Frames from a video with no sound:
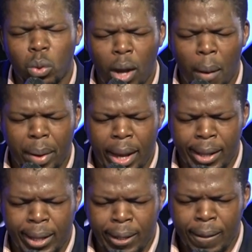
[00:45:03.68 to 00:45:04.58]

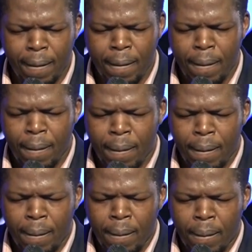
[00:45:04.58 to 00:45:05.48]
ngaphandle.
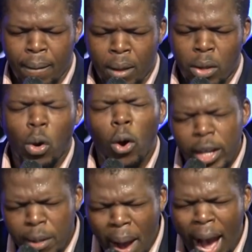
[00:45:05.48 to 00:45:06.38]
No
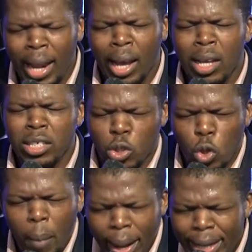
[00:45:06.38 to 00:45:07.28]
libala,
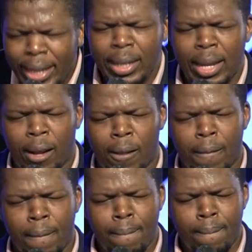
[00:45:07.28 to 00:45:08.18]
sizobalinda.
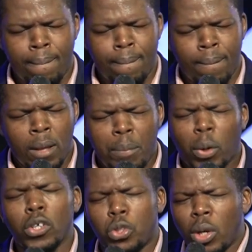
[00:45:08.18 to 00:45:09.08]

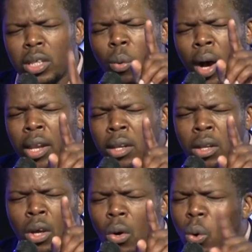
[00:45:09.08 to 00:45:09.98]
Because you are the one
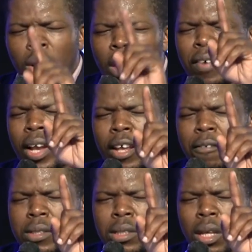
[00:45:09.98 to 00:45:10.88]
who never
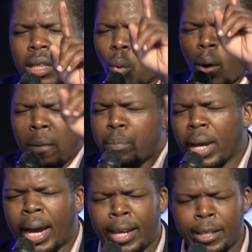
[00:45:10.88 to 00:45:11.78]
leaves the one
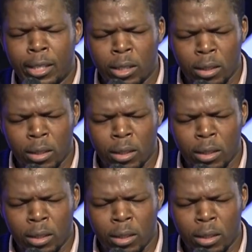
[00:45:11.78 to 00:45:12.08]
behind.